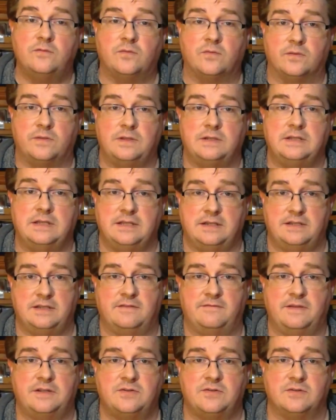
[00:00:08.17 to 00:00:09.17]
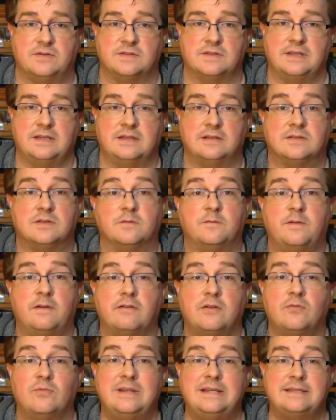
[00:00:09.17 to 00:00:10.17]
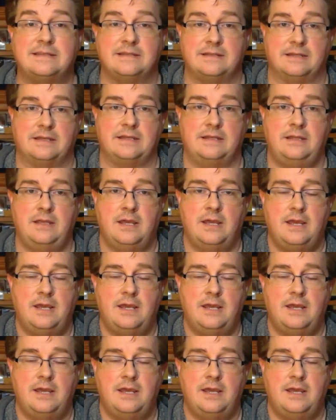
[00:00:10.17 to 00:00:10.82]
for the D&D Adventurers League until very recently,